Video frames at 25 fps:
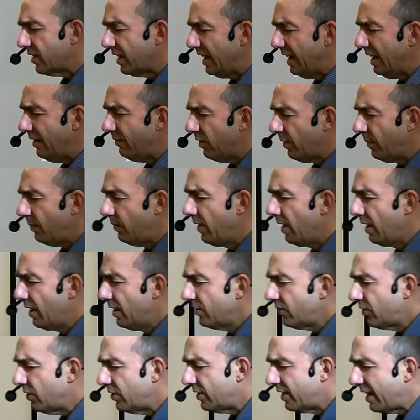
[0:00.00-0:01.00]
even
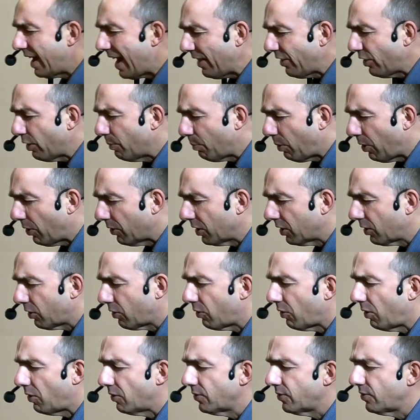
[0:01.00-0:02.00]
to death upon a
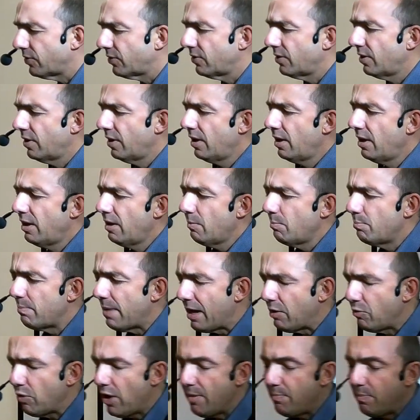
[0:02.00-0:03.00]
cross, may
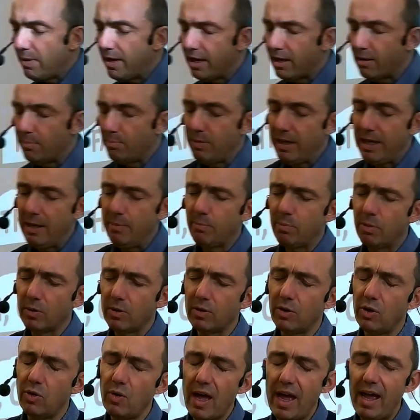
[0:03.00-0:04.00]
we be a people
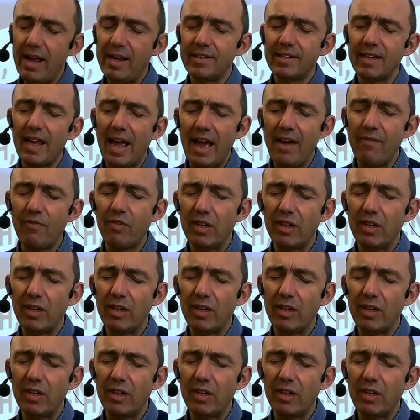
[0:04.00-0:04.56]
who is ever